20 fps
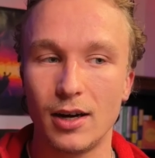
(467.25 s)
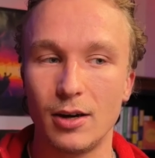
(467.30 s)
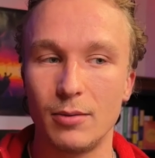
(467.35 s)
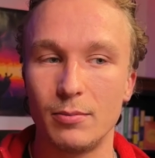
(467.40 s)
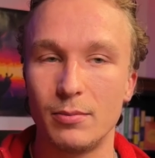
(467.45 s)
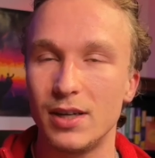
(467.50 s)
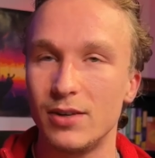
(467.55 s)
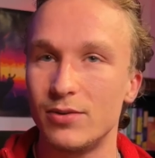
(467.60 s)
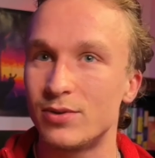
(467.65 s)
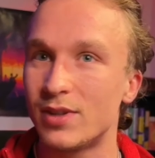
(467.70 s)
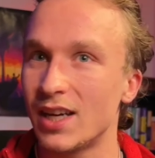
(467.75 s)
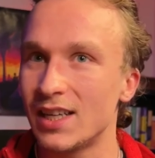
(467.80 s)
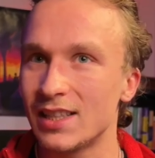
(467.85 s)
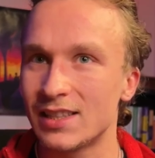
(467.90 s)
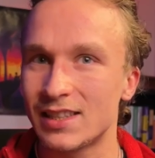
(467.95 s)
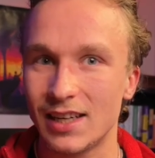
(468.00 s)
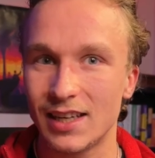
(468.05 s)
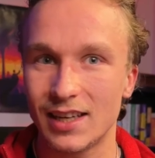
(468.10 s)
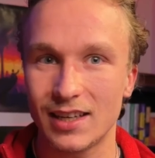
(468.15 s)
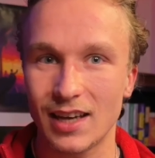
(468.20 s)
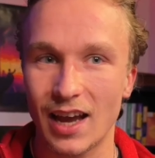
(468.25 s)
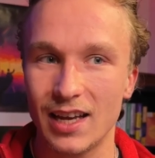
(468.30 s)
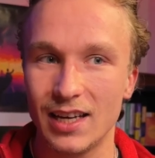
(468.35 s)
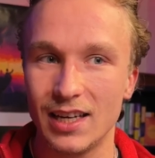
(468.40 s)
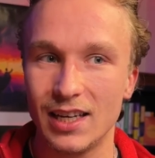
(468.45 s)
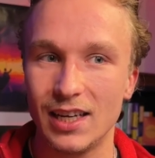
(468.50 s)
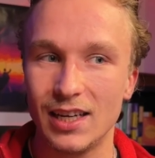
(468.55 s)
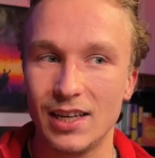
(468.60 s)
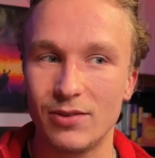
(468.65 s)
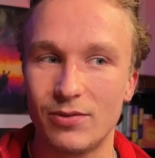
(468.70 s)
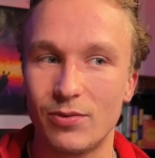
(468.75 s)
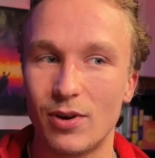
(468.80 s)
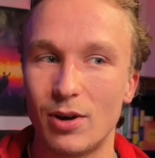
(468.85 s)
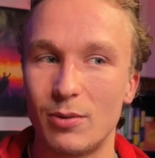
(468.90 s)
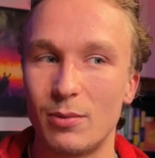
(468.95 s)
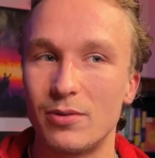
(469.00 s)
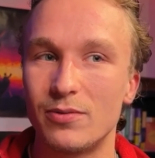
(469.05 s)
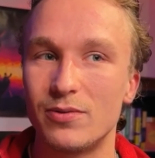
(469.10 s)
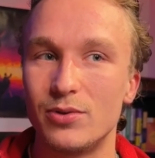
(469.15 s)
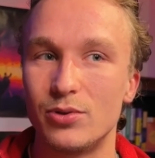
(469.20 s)
If there is like any form
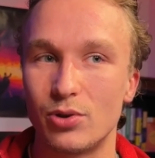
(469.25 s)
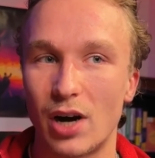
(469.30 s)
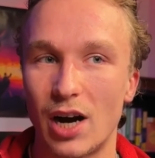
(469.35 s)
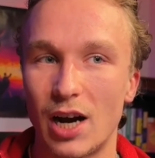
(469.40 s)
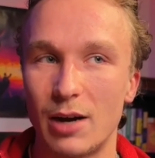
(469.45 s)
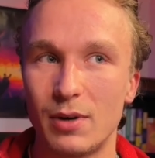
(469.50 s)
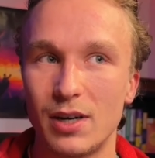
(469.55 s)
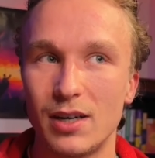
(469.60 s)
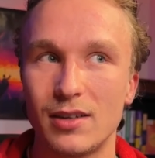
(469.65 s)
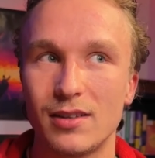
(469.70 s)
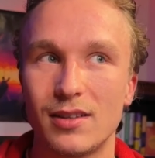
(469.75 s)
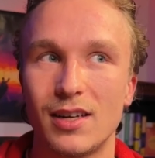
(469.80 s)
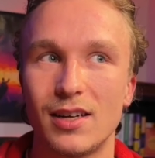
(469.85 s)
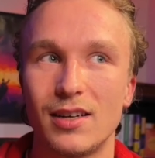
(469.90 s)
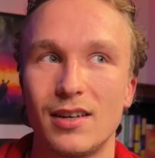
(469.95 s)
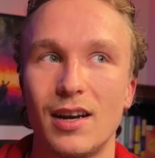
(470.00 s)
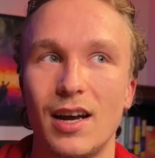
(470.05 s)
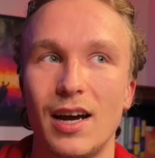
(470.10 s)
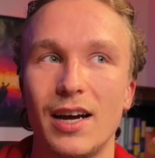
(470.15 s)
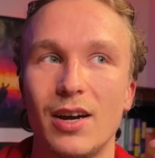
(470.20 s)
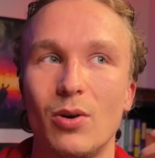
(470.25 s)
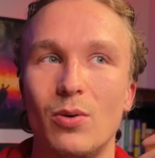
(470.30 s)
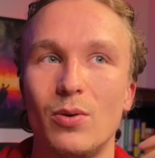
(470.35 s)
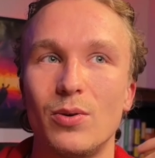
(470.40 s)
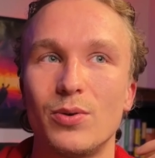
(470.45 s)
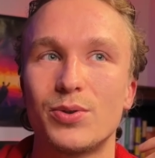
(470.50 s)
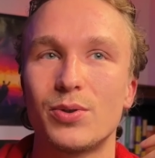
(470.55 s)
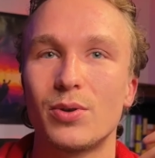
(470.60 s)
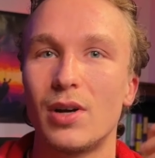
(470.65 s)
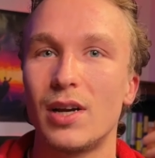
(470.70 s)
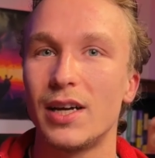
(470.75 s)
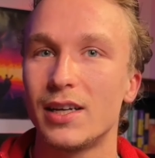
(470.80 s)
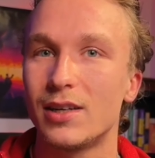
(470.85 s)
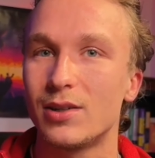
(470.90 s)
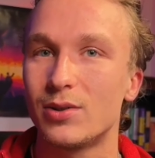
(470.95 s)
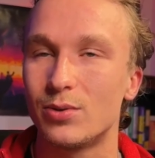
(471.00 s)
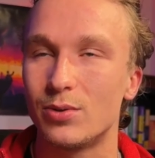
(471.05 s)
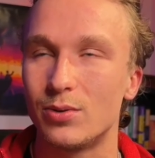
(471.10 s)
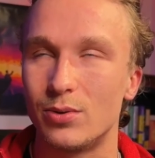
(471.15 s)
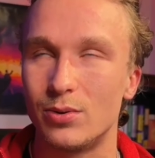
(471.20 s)
of drama, then I also like
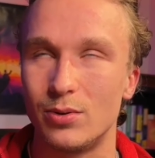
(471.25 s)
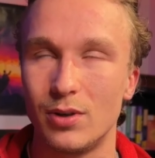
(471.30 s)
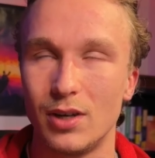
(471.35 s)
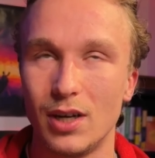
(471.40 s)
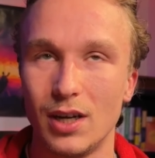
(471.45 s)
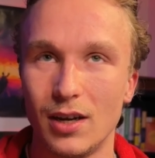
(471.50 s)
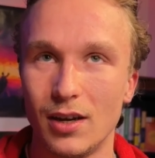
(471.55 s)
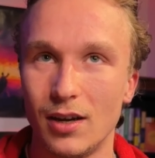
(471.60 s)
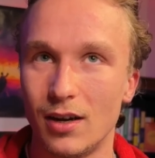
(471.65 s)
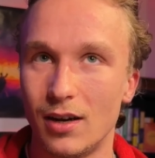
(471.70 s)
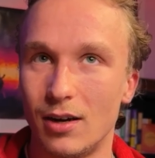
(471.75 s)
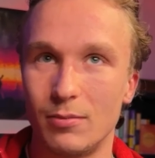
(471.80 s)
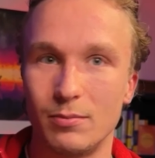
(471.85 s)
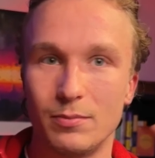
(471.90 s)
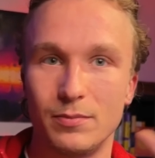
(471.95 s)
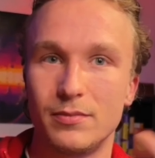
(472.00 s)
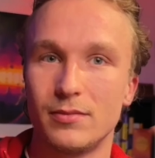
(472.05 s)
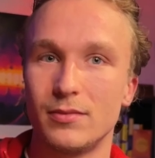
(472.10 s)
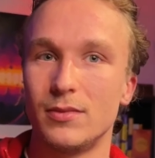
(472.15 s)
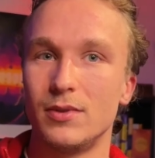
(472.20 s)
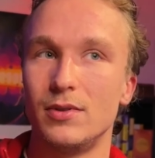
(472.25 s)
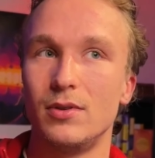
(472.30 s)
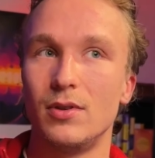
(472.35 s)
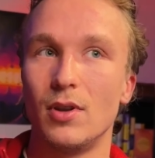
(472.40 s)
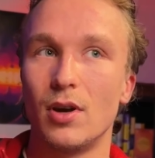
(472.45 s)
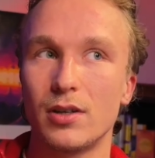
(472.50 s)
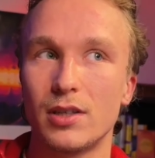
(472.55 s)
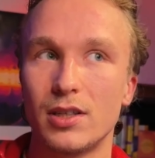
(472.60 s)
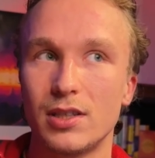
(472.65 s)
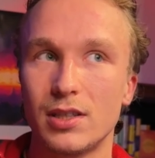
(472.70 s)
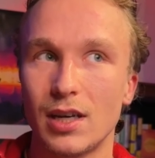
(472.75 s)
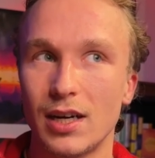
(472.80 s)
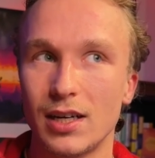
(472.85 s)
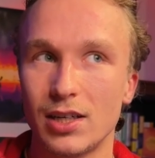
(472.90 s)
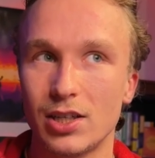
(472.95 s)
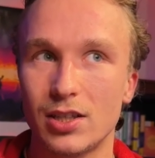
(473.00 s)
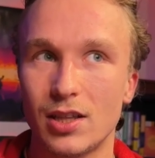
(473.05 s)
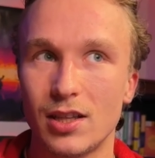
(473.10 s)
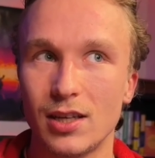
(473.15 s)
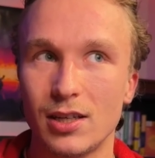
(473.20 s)
to not
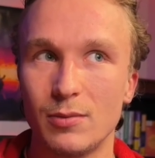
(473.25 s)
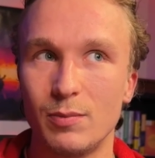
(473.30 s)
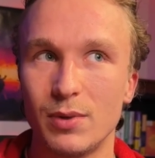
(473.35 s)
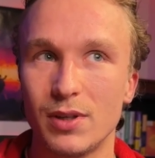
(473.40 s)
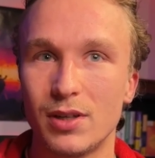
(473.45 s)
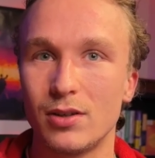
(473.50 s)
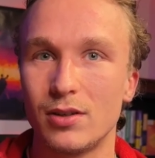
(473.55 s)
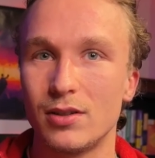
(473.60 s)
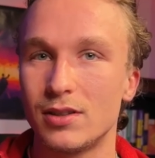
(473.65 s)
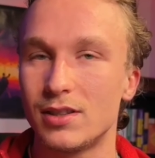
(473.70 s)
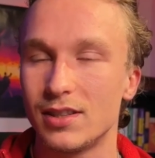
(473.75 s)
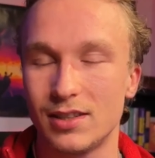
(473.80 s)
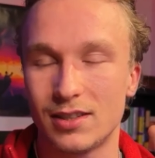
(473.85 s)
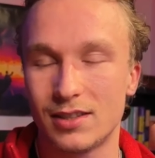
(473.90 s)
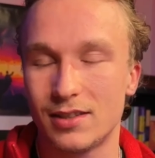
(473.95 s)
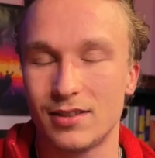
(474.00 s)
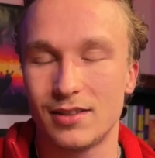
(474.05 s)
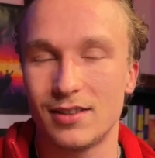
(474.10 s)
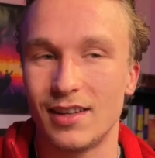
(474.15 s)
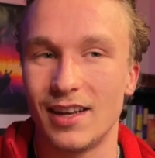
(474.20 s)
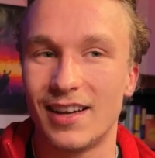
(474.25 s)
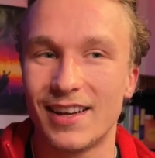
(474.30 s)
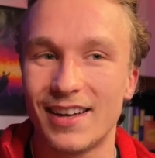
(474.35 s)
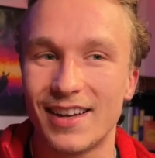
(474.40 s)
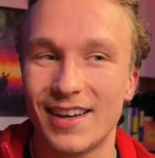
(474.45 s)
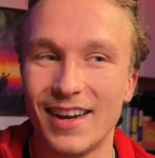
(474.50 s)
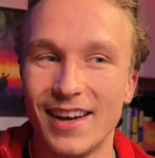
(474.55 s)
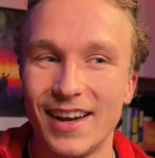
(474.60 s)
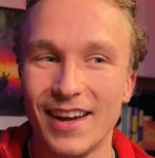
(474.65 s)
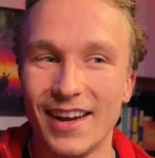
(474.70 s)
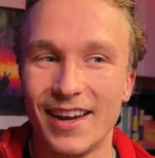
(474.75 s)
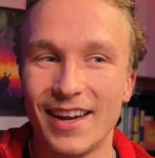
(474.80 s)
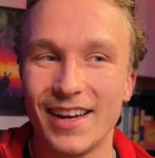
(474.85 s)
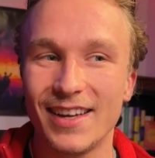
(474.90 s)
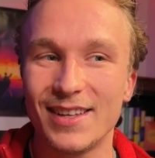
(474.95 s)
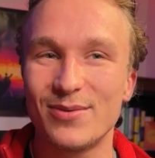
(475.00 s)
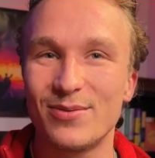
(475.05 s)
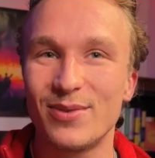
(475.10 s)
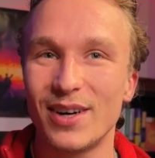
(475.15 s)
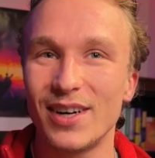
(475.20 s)
touch that, because it's it's
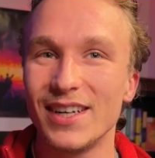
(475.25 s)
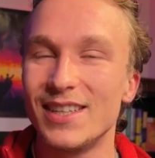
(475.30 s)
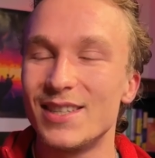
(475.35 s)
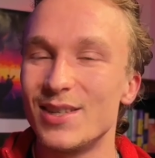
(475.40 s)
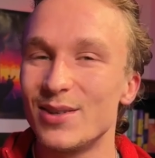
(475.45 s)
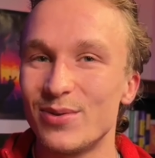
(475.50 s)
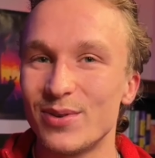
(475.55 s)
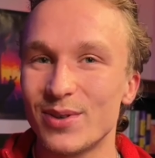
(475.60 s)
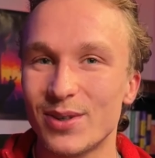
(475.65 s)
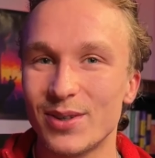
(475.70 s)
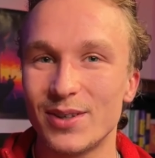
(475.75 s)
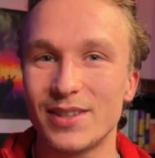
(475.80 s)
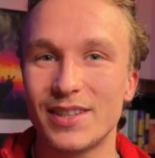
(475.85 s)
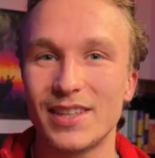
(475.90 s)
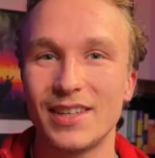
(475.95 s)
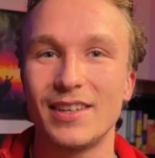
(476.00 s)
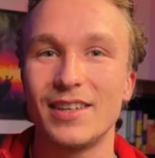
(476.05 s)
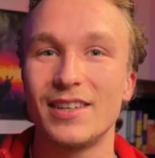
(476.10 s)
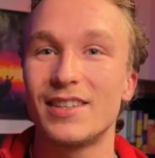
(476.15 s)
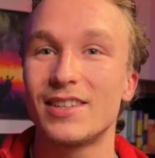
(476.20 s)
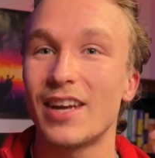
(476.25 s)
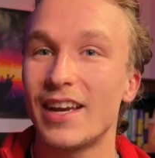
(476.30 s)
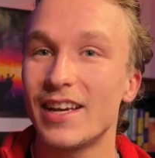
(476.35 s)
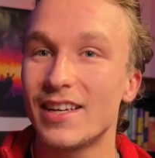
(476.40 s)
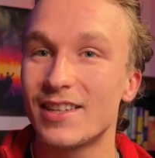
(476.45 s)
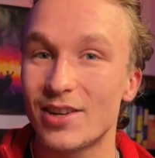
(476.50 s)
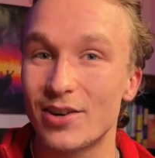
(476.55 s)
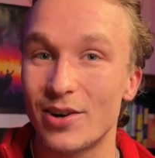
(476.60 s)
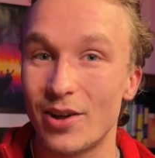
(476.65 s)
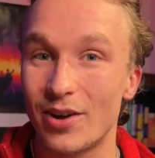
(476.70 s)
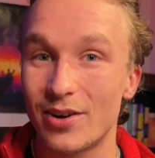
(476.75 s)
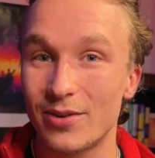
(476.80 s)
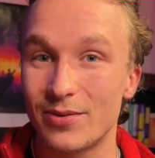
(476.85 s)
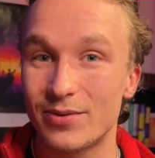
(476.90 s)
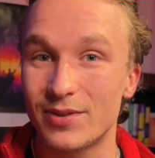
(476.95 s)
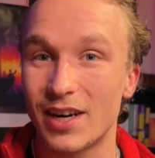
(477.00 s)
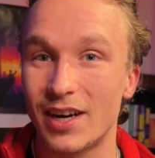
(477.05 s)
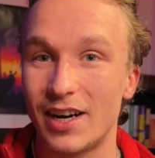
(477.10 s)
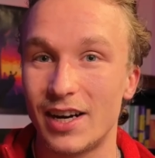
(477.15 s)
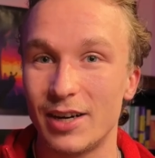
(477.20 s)
very difficult and it takes a lot of
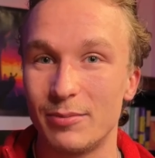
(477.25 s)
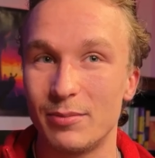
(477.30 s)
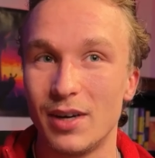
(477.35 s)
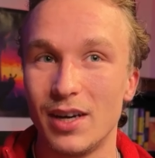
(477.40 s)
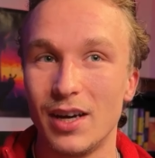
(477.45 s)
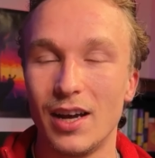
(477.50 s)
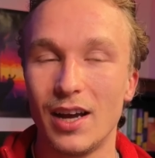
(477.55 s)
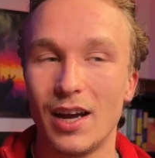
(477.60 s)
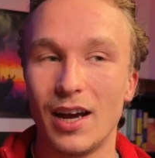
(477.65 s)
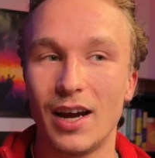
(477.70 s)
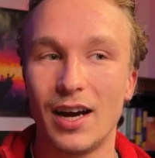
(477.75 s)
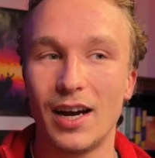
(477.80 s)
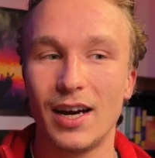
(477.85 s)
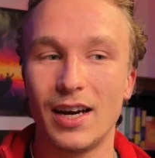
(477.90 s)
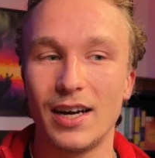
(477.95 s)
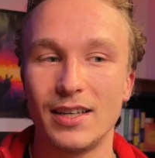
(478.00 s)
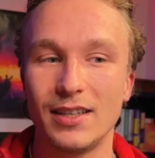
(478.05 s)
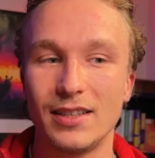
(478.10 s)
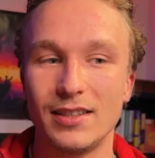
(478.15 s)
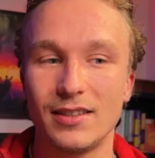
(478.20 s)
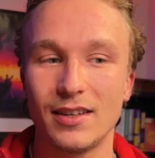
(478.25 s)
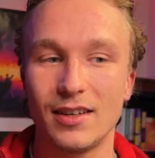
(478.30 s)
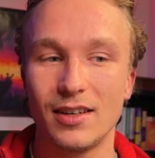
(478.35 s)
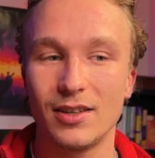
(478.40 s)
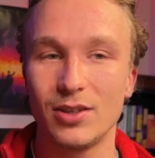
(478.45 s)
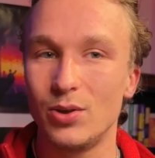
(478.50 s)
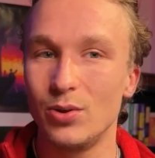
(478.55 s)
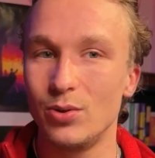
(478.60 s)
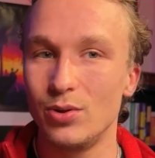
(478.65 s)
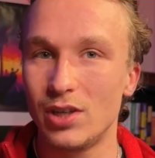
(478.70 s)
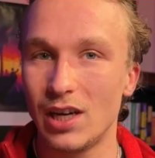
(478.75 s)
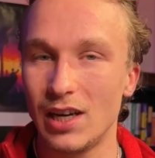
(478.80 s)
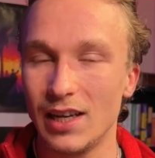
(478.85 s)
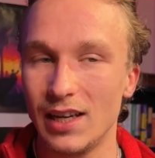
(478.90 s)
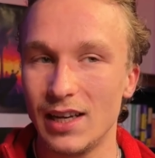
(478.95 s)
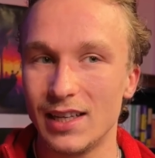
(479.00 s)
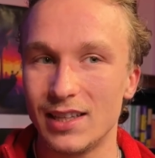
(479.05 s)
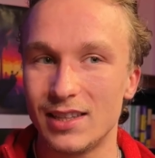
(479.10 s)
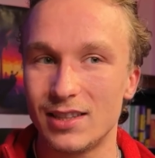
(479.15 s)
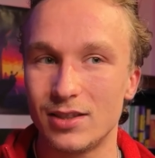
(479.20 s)
time, and usually
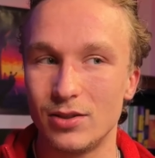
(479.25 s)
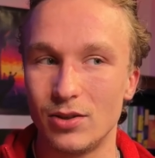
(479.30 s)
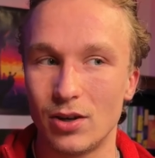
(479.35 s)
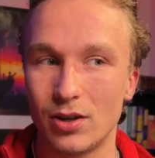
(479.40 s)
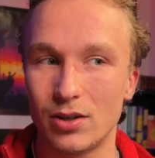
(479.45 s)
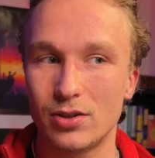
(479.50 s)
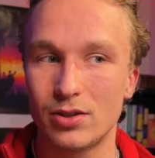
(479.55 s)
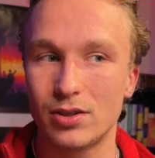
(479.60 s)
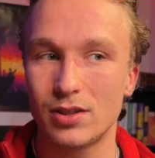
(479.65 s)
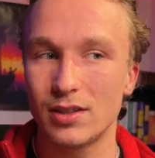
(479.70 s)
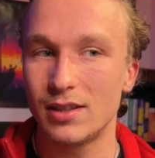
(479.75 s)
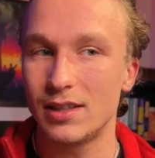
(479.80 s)
it's not the